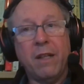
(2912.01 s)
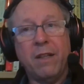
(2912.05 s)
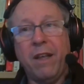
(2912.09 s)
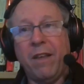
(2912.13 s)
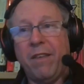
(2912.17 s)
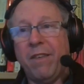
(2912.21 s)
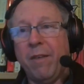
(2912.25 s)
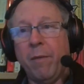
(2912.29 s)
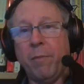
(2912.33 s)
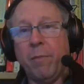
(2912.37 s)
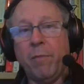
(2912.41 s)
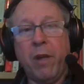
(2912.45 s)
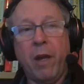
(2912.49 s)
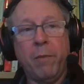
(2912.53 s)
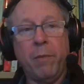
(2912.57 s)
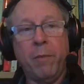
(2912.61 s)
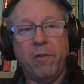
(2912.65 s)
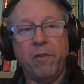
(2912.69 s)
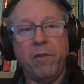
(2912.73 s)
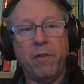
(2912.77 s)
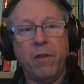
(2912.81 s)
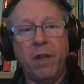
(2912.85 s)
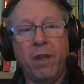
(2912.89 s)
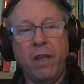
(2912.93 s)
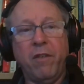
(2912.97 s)
They
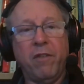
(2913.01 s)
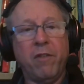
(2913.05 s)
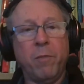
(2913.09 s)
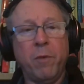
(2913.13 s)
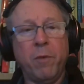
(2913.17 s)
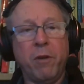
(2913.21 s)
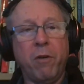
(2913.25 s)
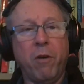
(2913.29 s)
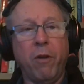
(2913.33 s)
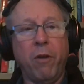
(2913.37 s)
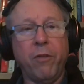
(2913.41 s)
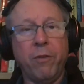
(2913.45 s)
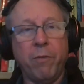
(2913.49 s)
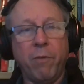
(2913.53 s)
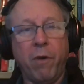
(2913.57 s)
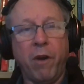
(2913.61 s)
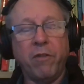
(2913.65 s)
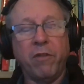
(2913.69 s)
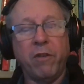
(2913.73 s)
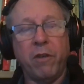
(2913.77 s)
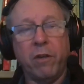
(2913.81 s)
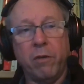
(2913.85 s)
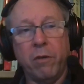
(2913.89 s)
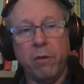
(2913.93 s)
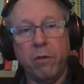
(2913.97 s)
sometimes they used to be called the
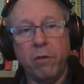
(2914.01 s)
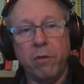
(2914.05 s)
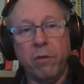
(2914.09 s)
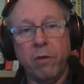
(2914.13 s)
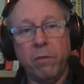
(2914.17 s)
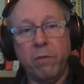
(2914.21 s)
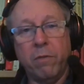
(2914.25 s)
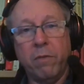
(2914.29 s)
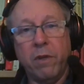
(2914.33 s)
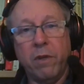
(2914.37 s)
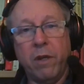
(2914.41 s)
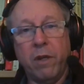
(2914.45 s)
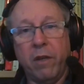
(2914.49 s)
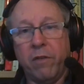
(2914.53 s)
Russian Google.